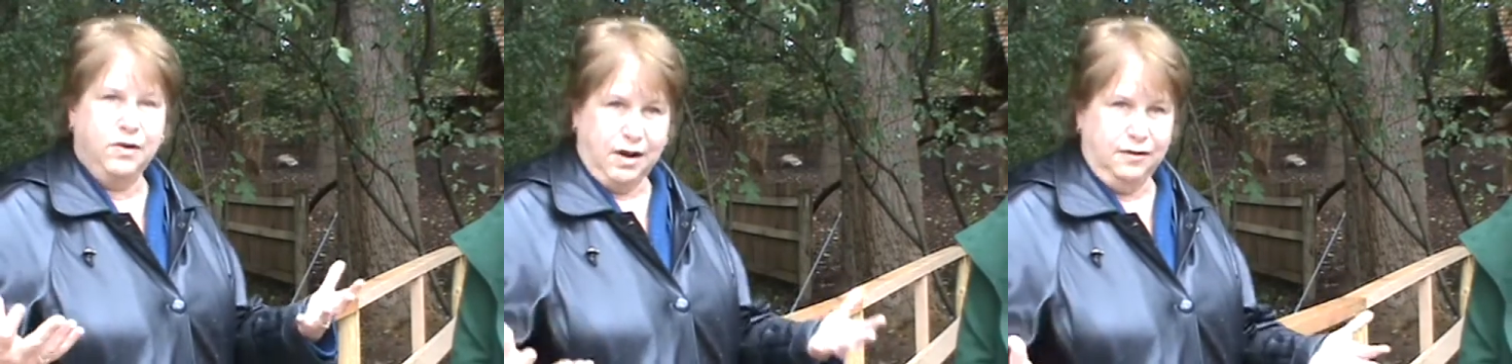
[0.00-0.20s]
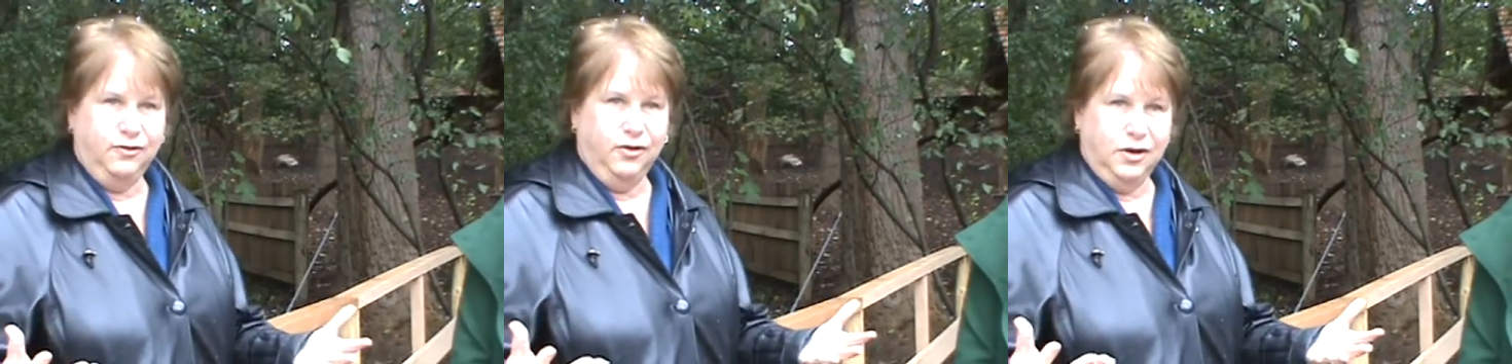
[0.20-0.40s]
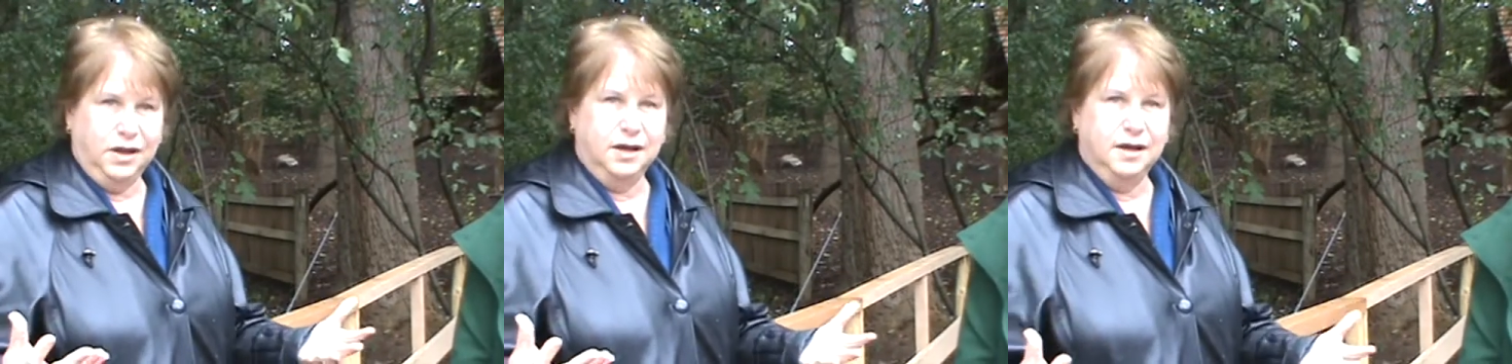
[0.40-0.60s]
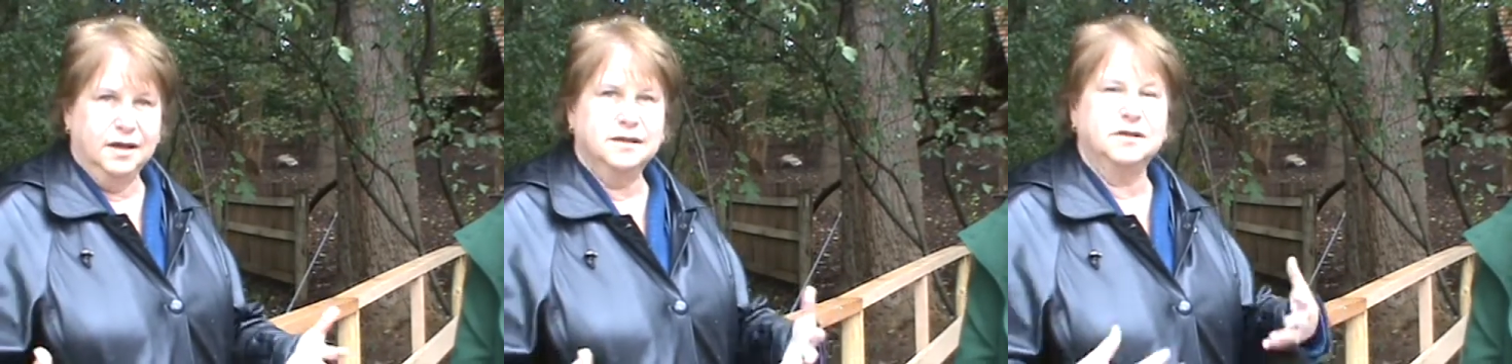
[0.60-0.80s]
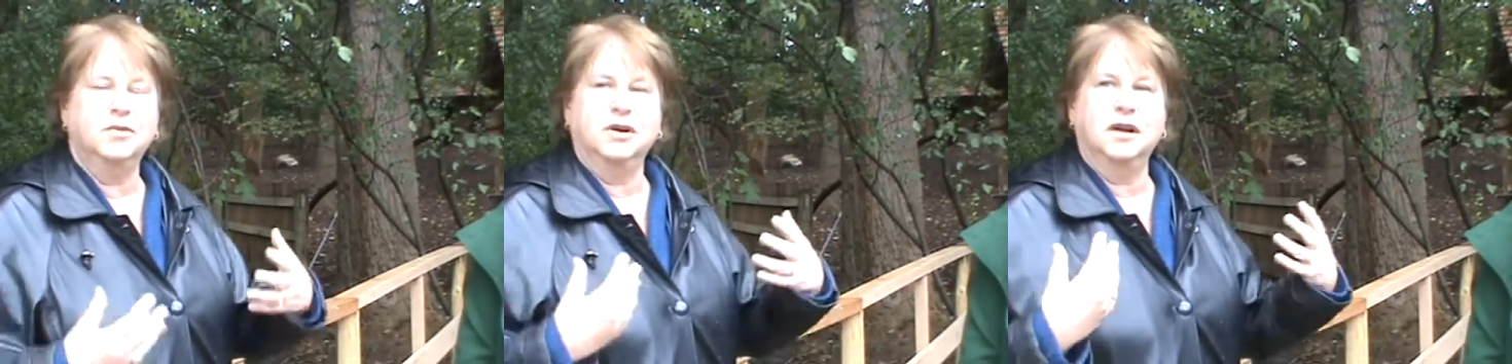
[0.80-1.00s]
great for
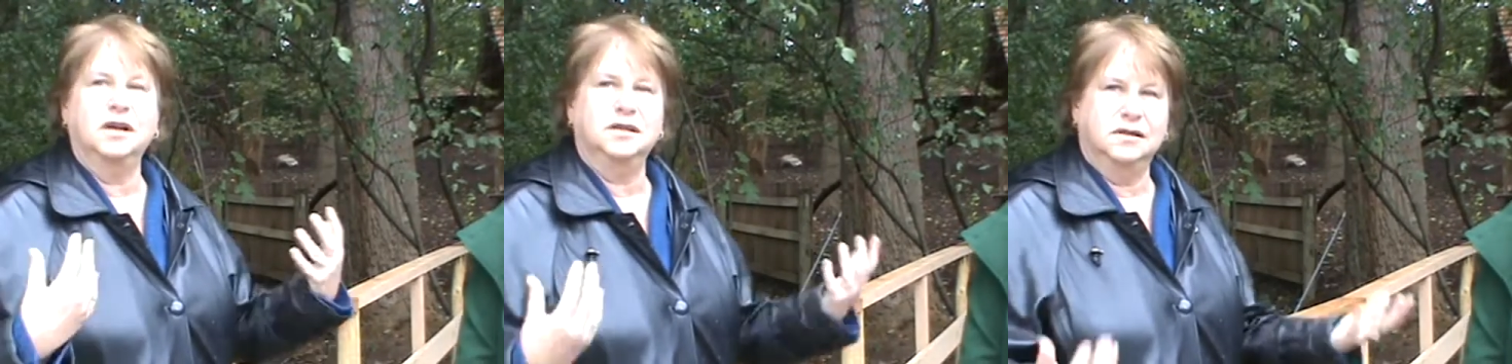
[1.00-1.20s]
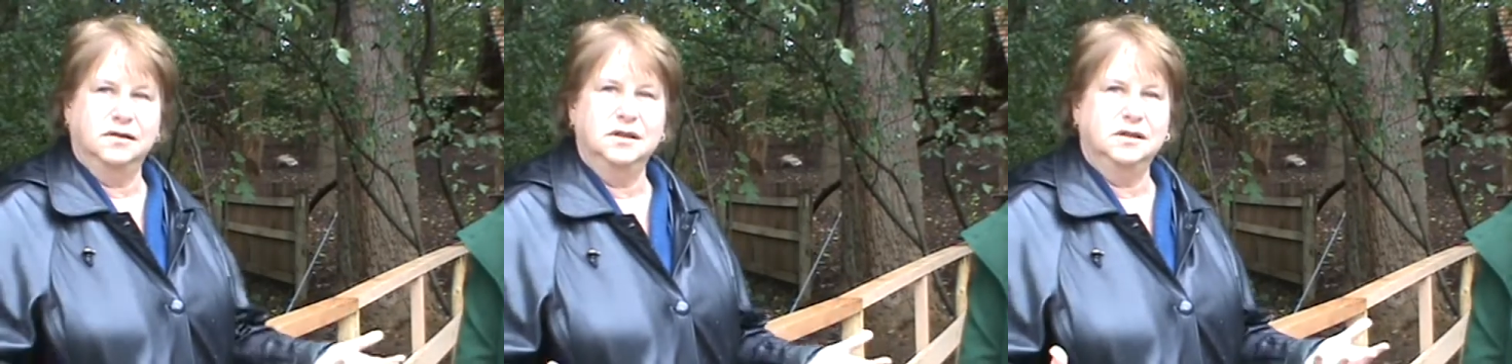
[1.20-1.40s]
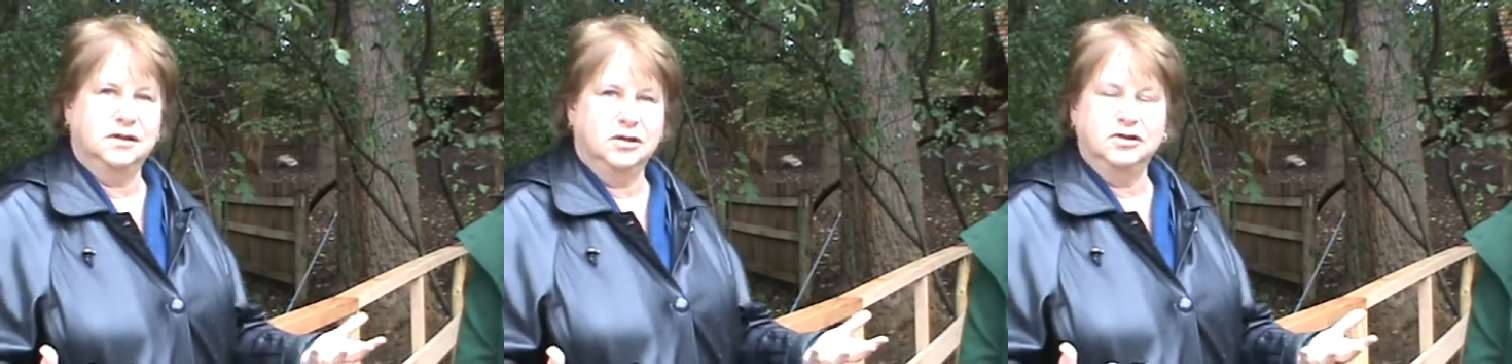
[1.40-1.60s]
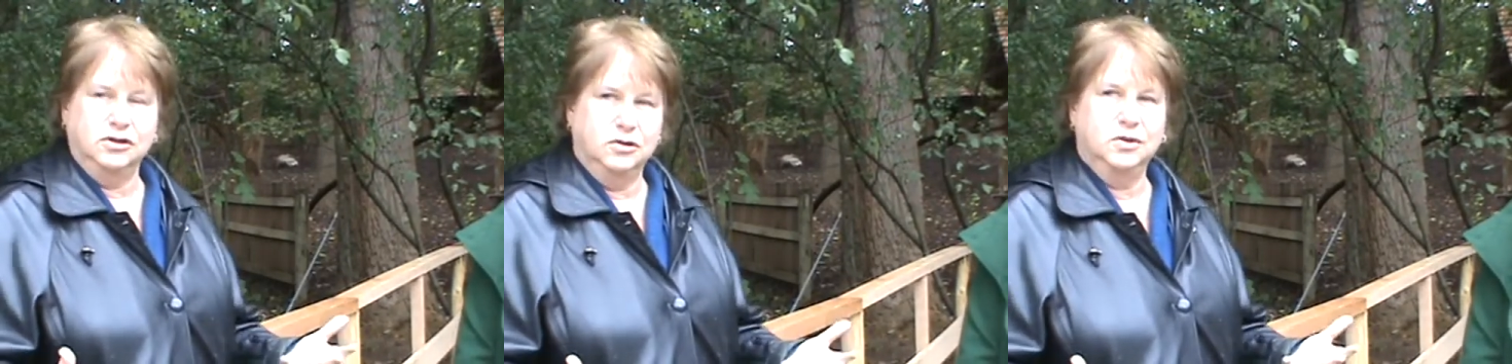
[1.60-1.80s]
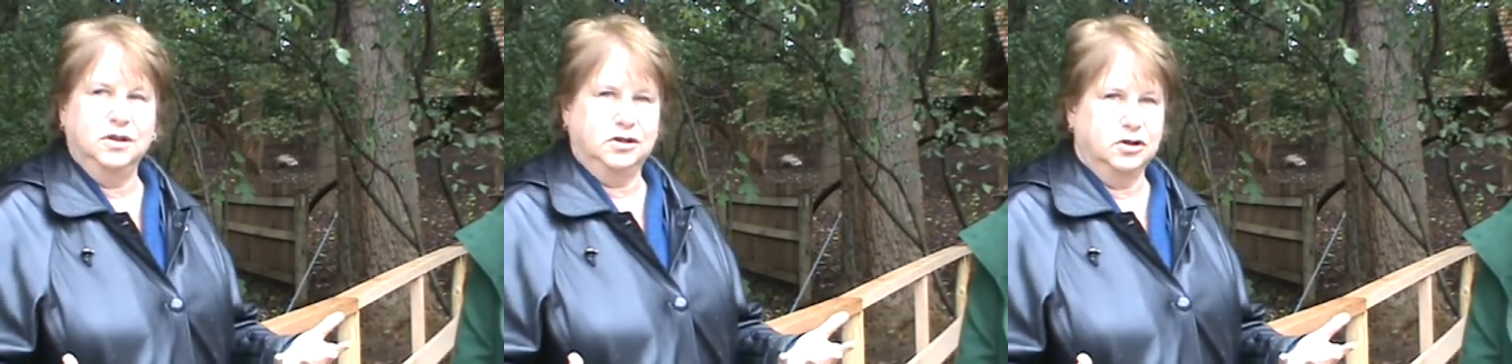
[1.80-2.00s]
kids and what kinds of things to
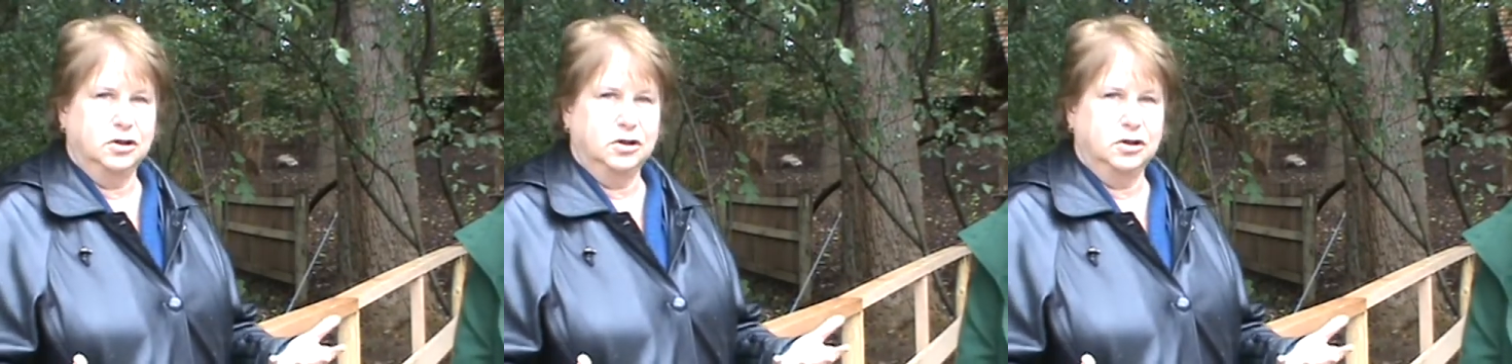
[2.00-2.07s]
do with